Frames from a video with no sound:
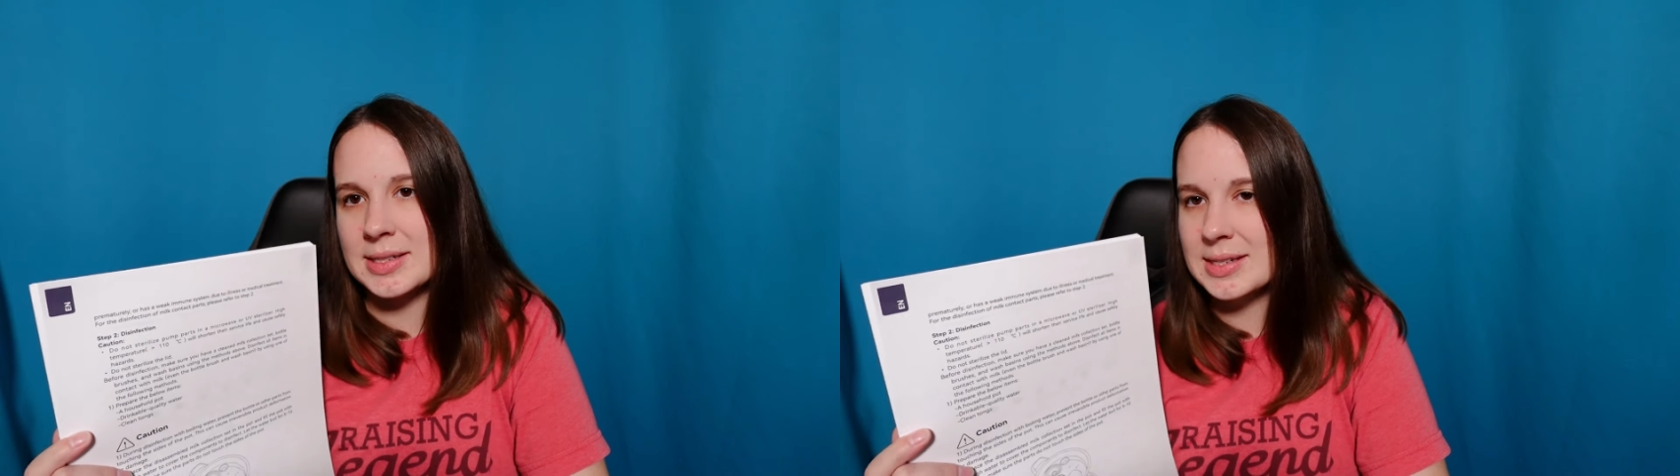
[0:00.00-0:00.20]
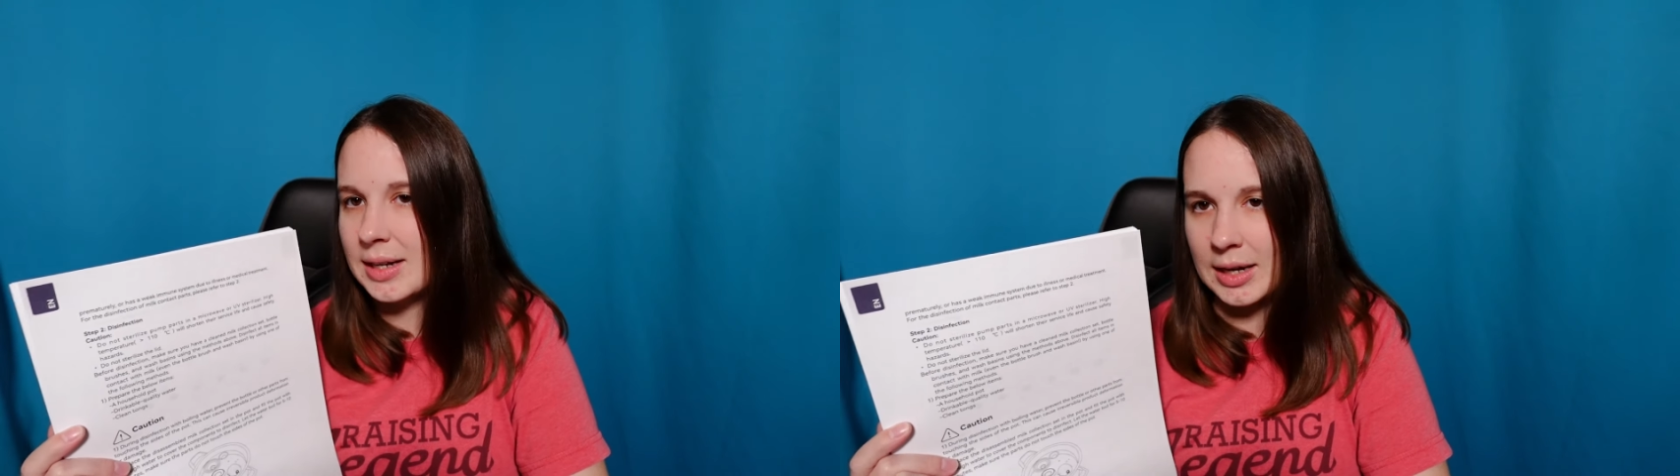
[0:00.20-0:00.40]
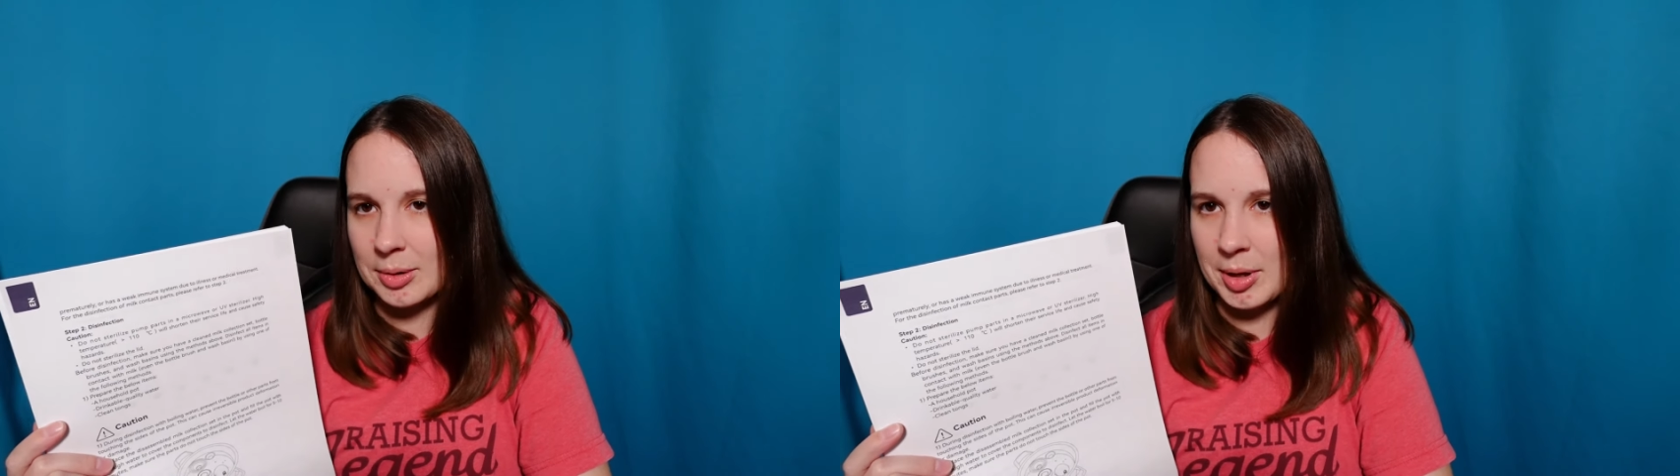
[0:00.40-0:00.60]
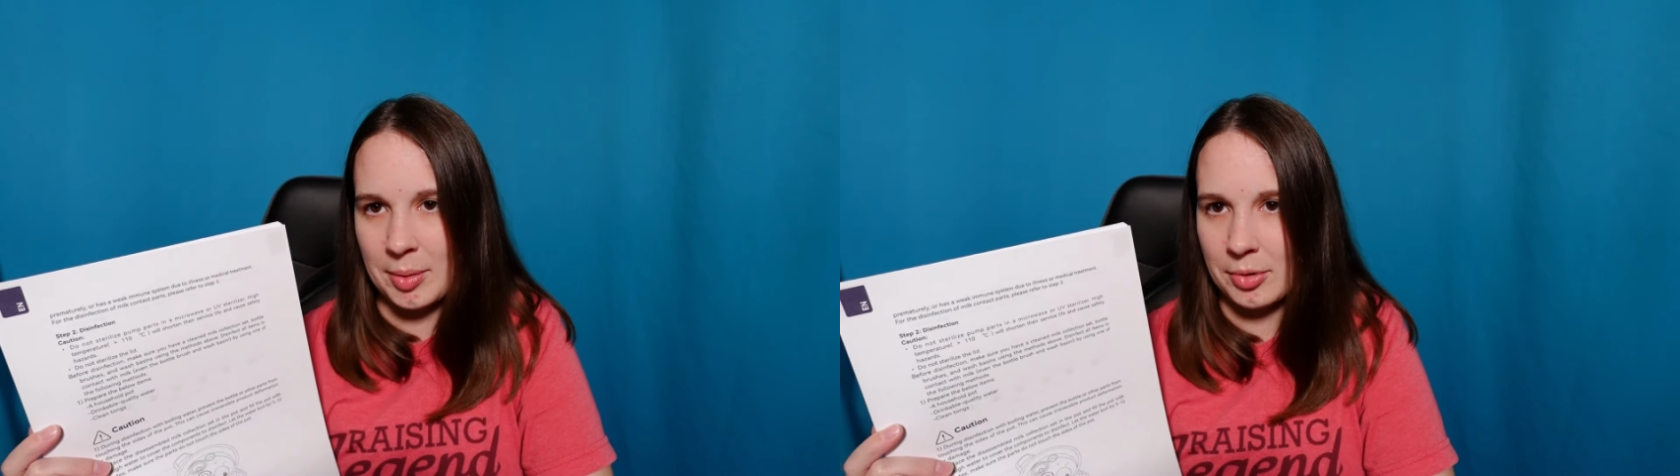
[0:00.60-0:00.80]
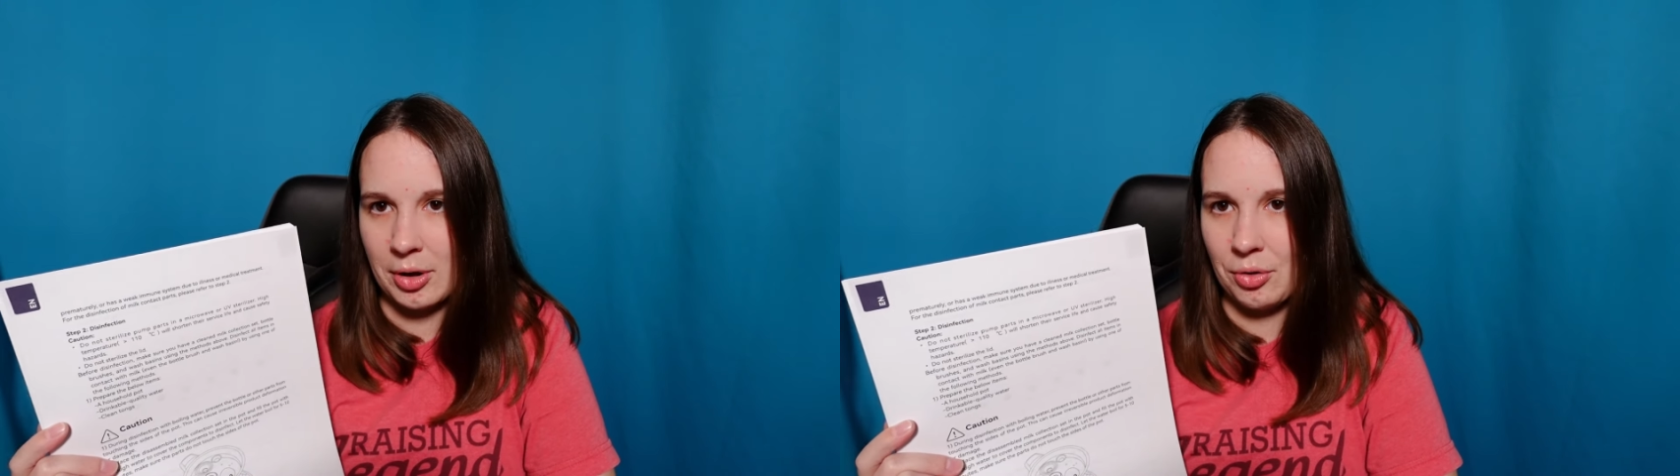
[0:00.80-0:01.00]
it's not going to be
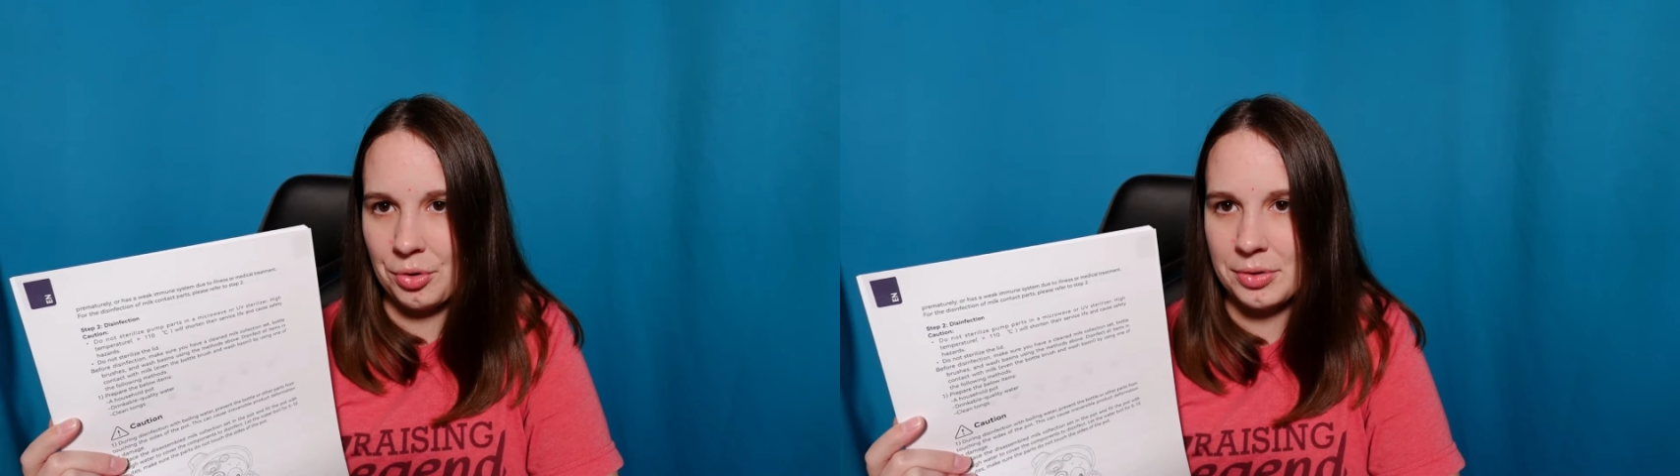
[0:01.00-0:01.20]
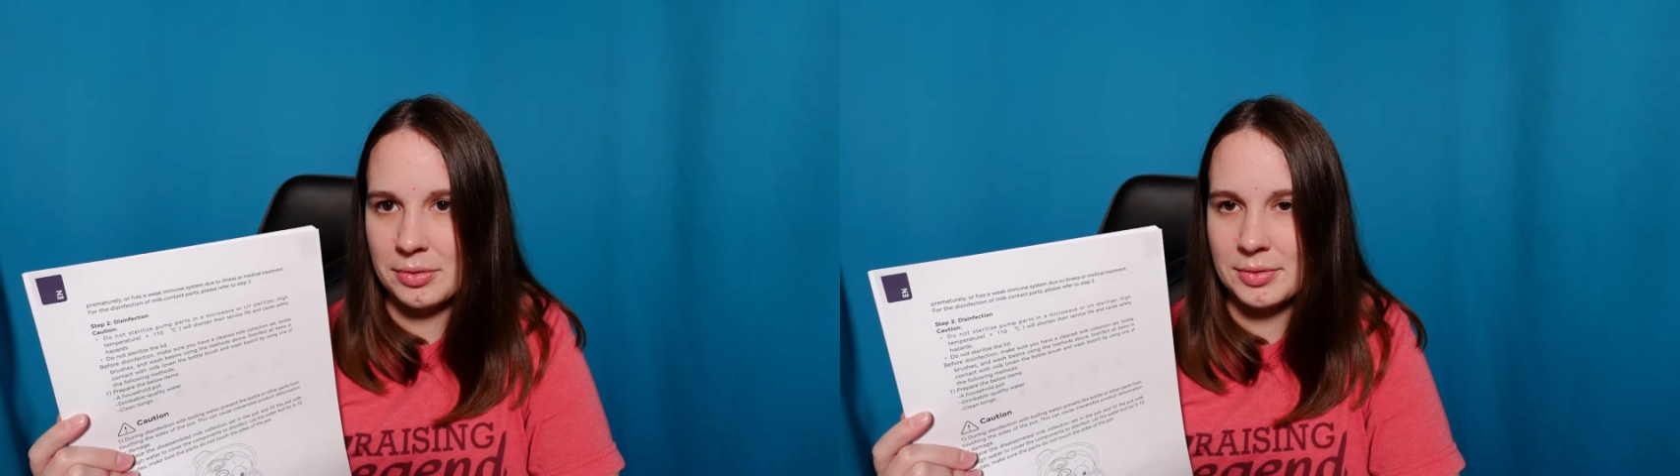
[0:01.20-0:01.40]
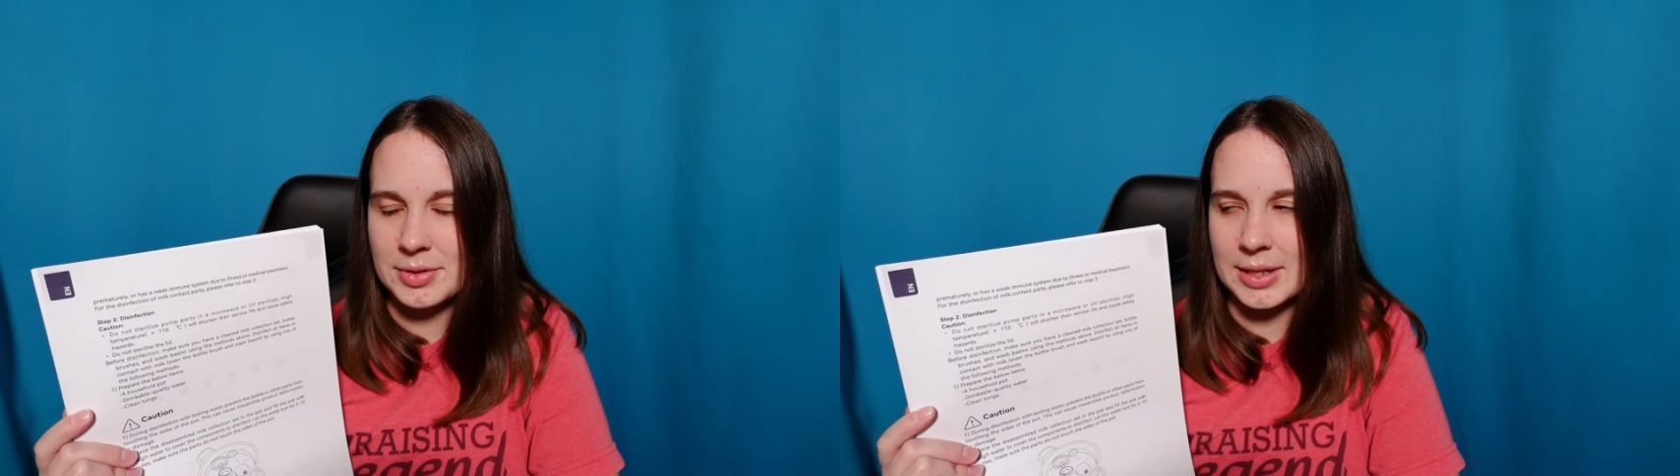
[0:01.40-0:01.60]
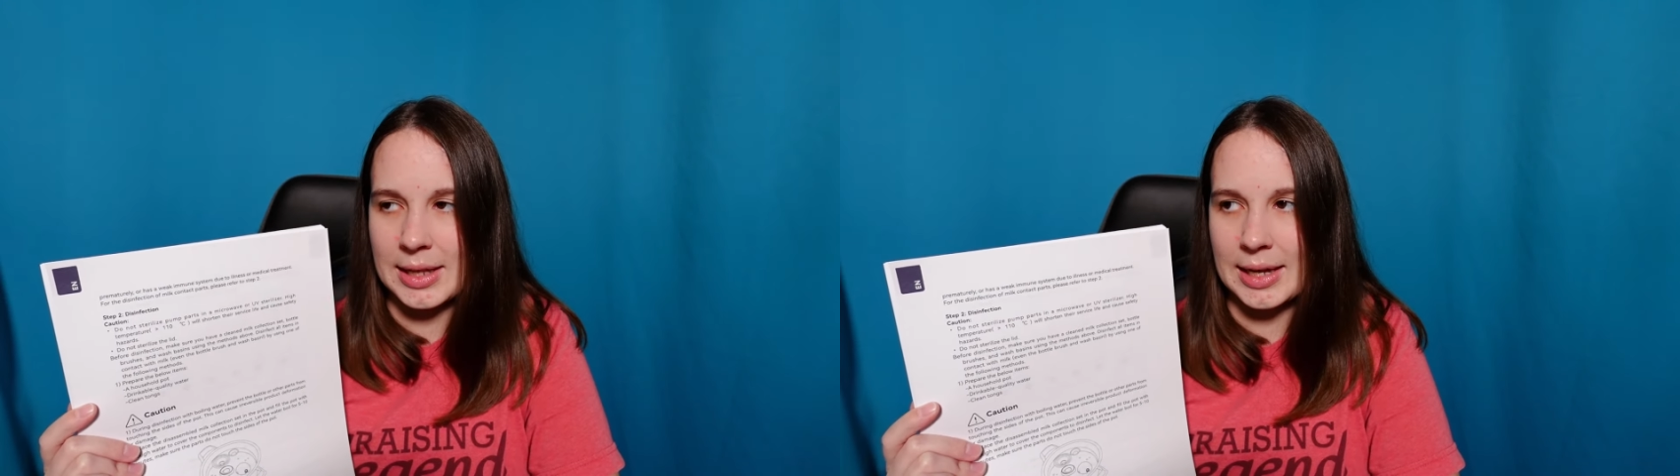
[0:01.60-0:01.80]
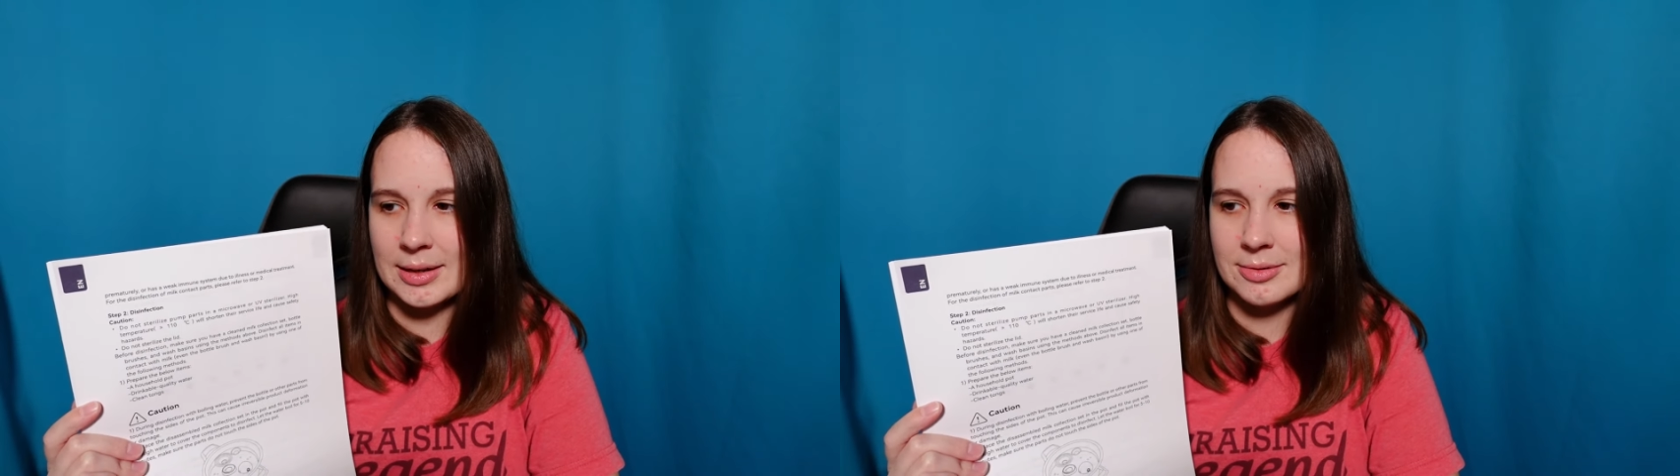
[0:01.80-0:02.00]
able to hold to the
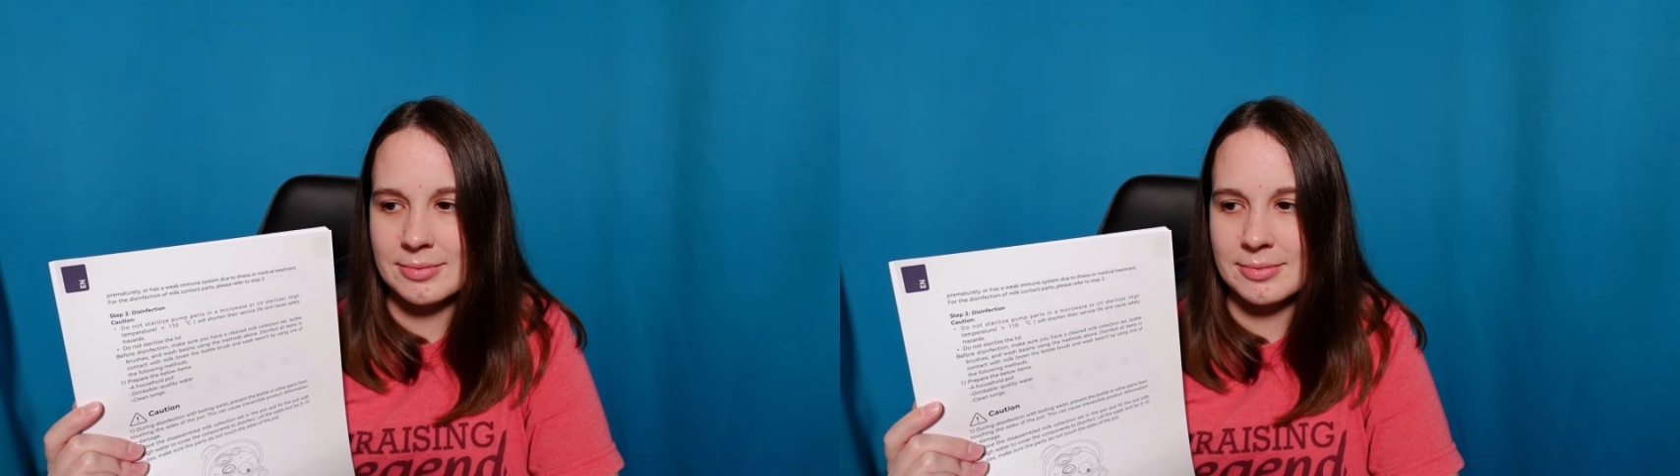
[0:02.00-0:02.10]
heat.